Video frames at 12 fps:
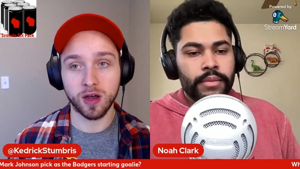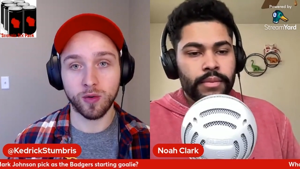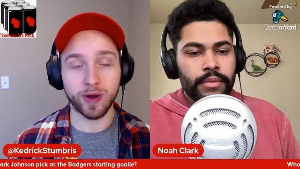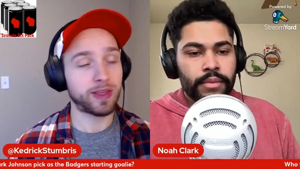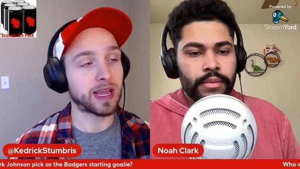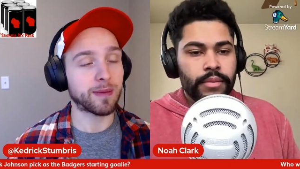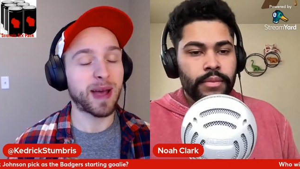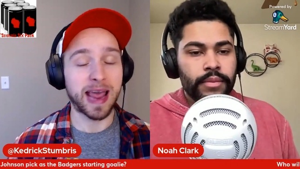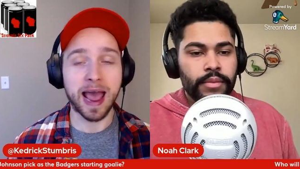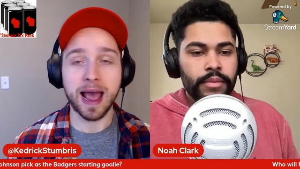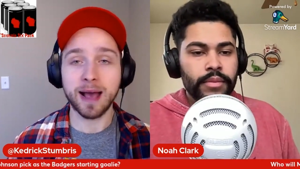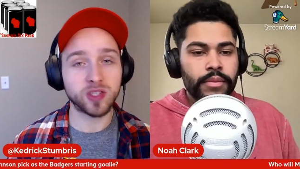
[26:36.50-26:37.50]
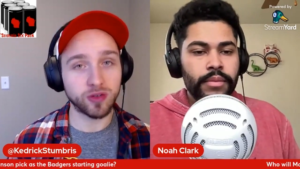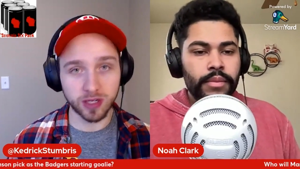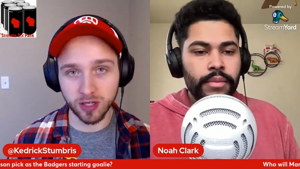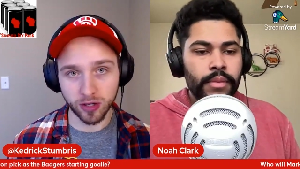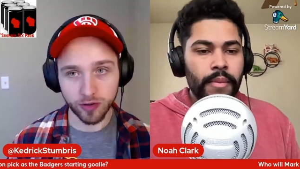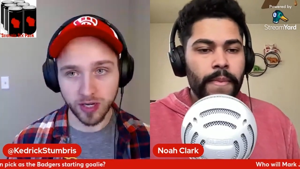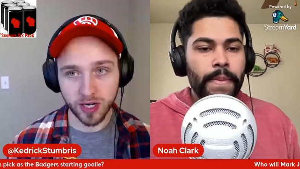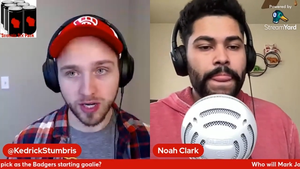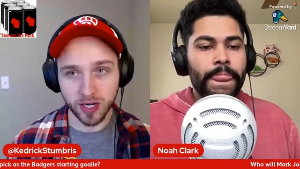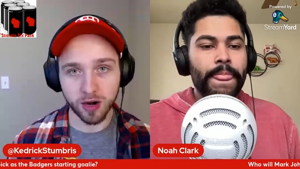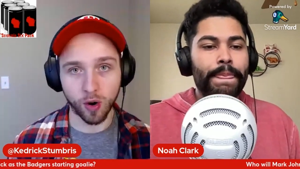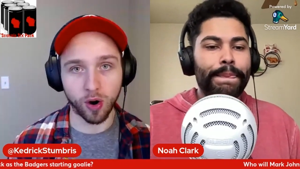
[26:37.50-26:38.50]
Speaker 1: What do you think? Am I absolutely deluded
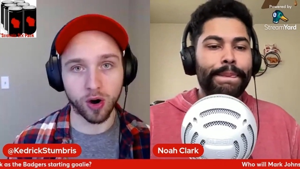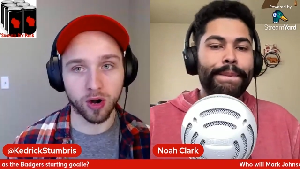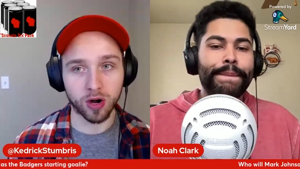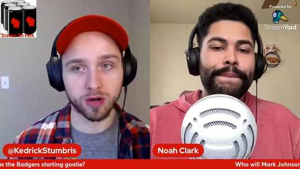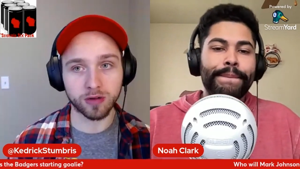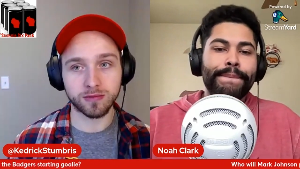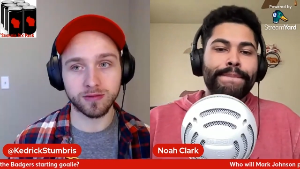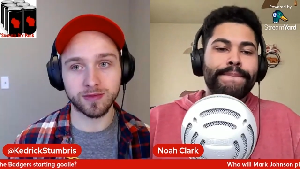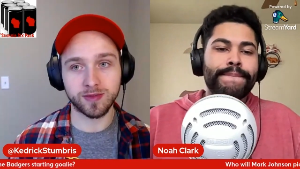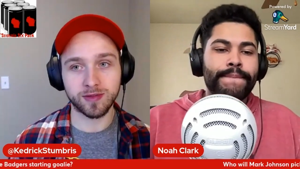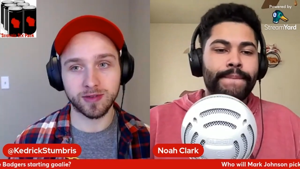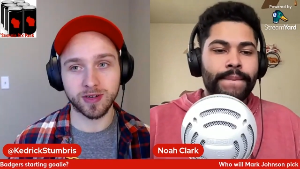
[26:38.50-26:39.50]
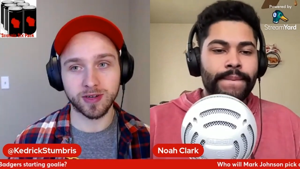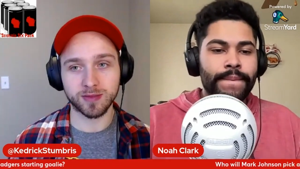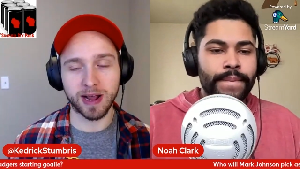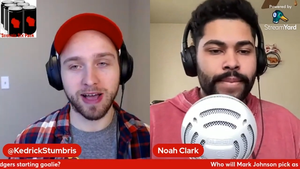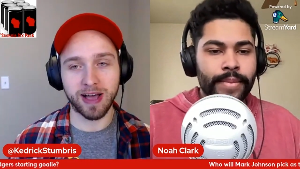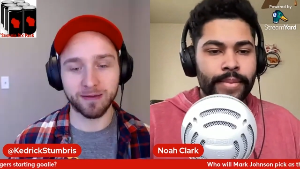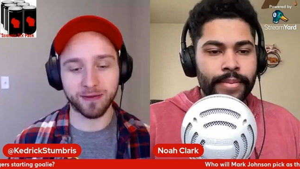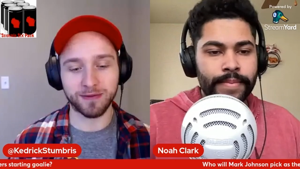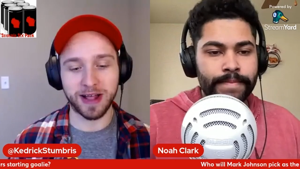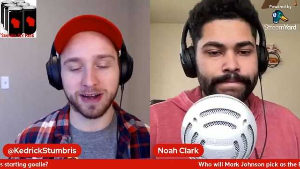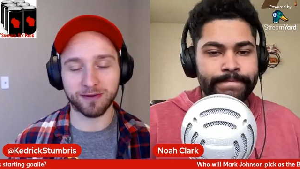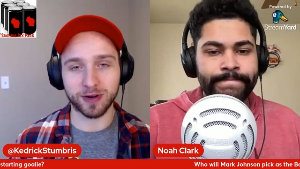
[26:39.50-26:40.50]
here, or does my line
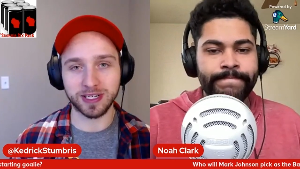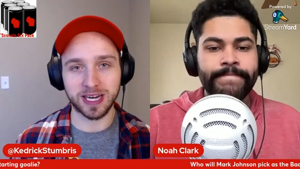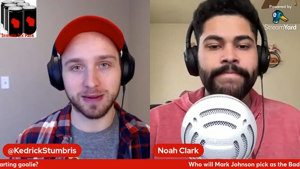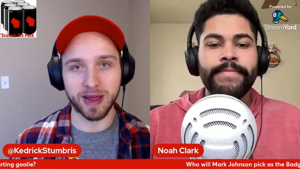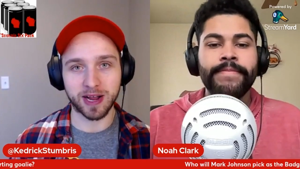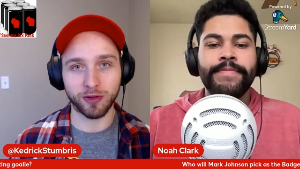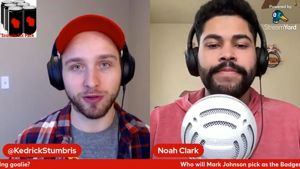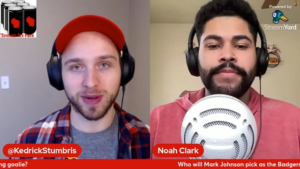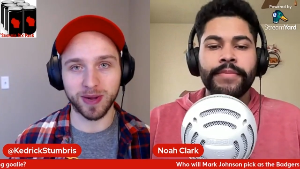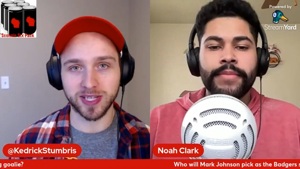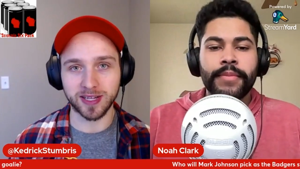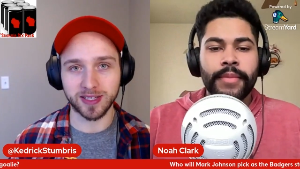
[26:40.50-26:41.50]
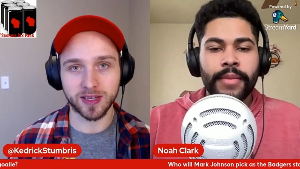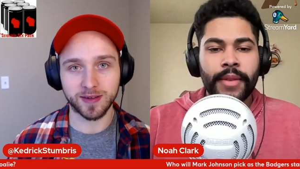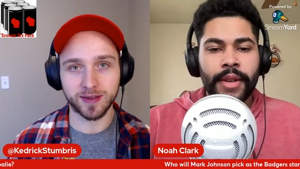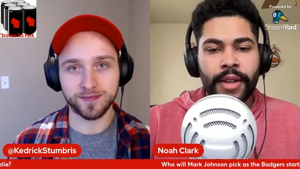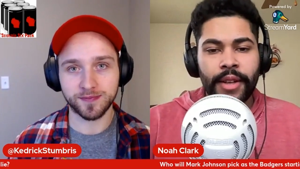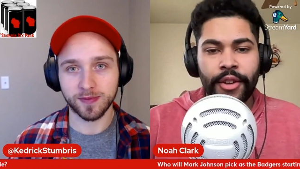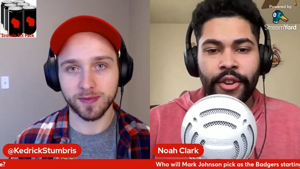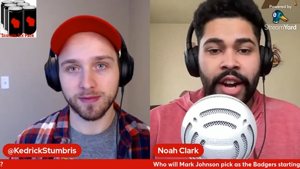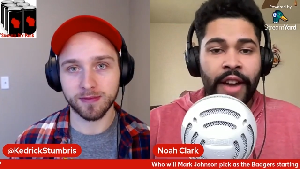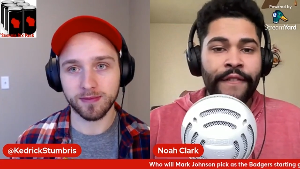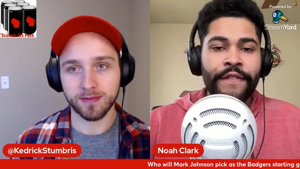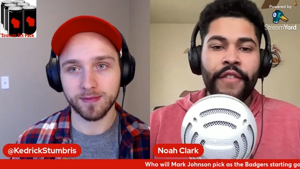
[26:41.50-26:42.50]
of reasoning make a little bit of sense?
Speaker 2: You're
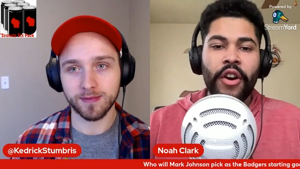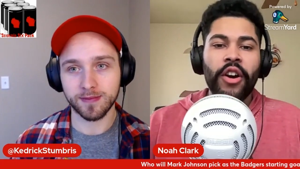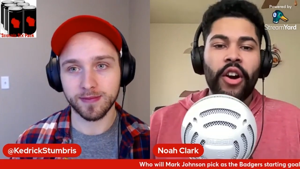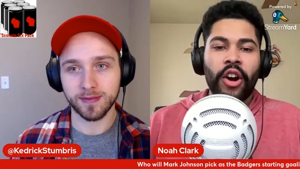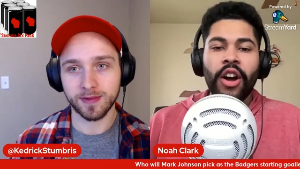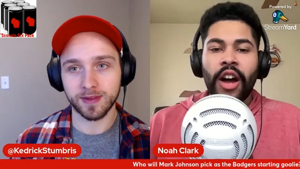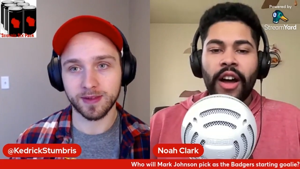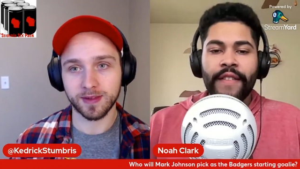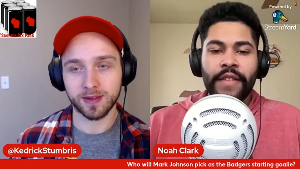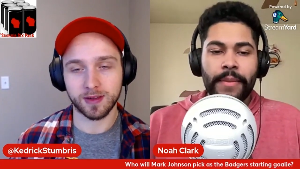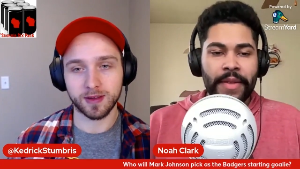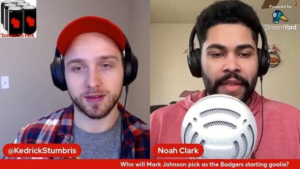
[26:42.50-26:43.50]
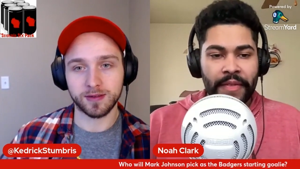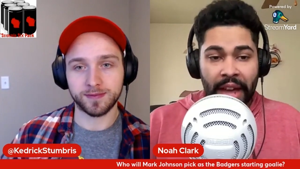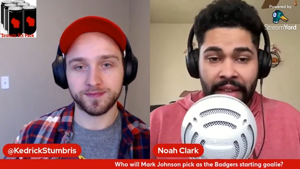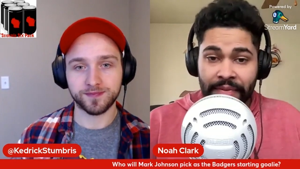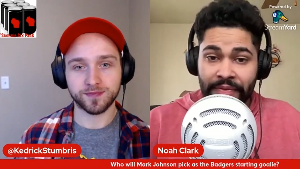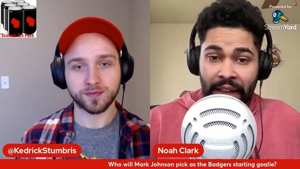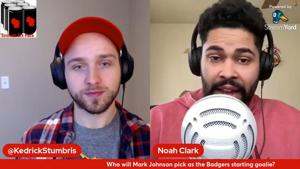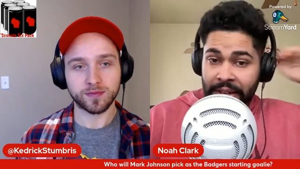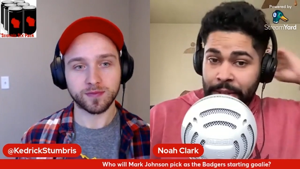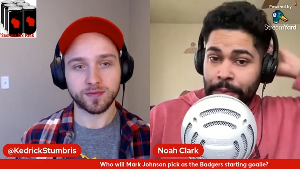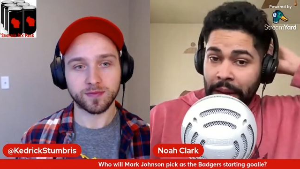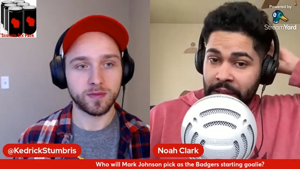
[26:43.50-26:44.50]
not far off. I mean, that
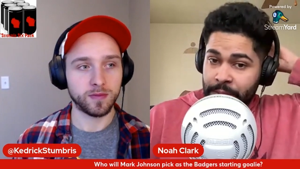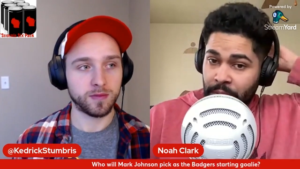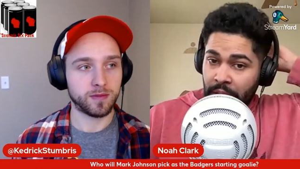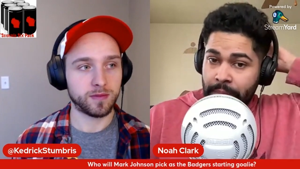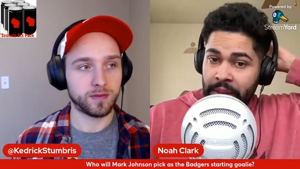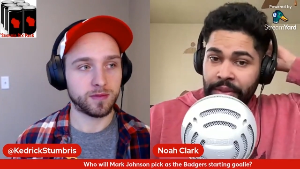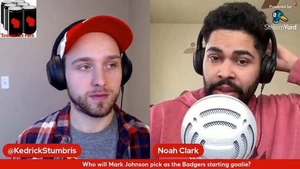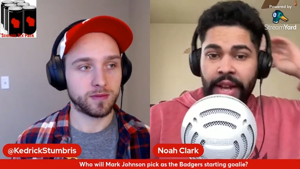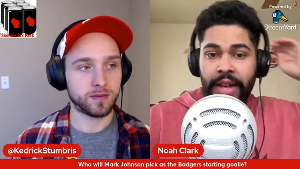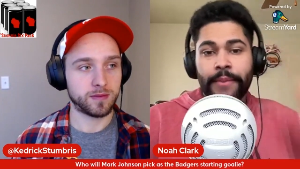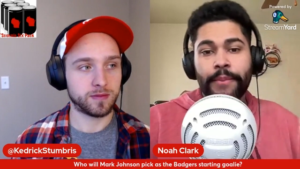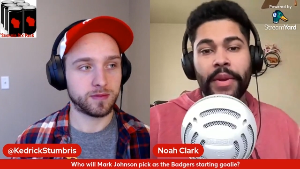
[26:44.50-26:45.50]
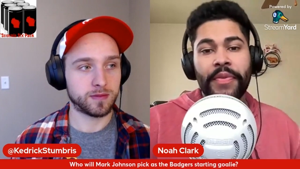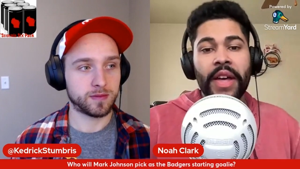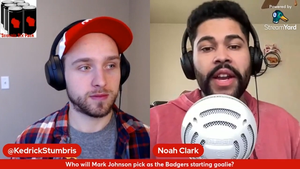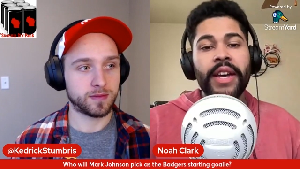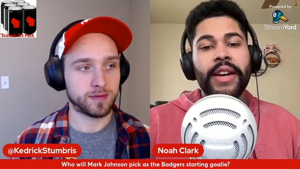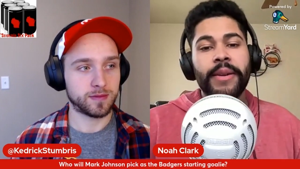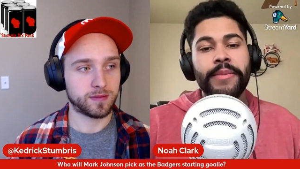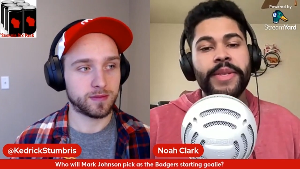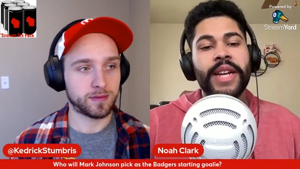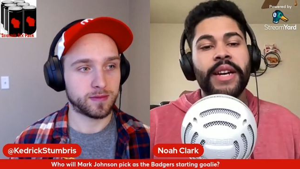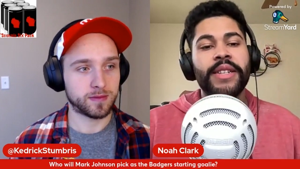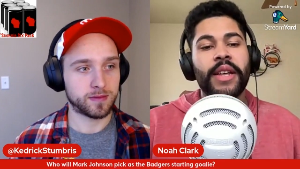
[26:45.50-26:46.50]
is possible. I mean, like, but then it comes
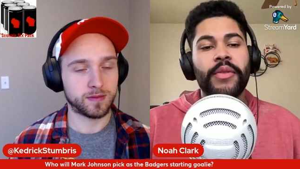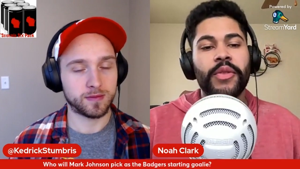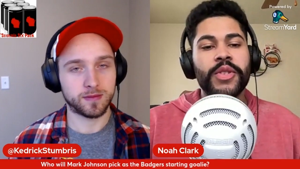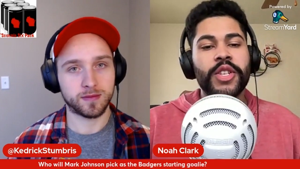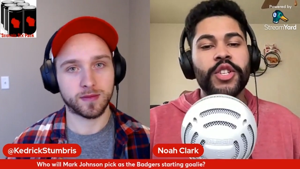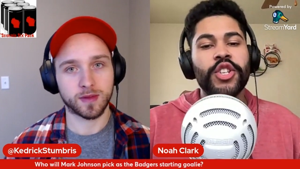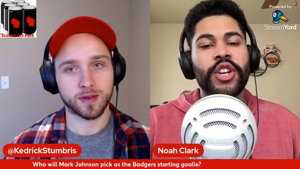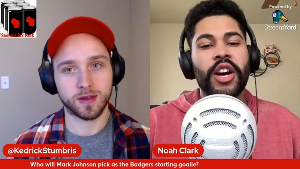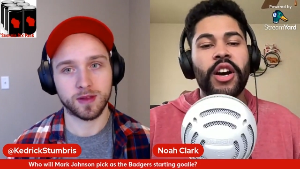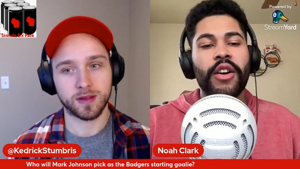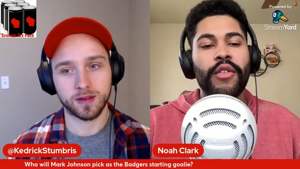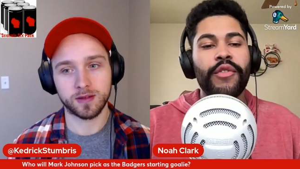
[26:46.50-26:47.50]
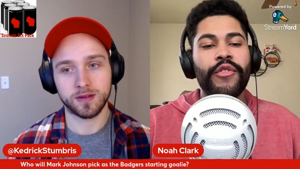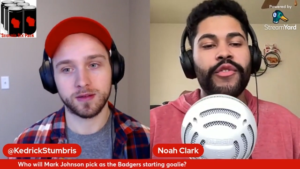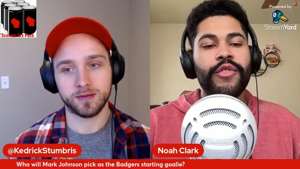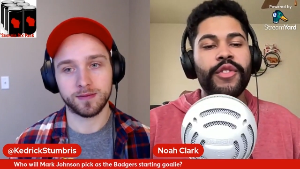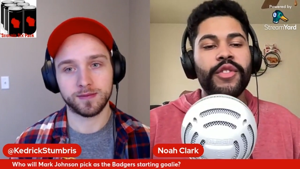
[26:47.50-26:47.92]
down to that decision of,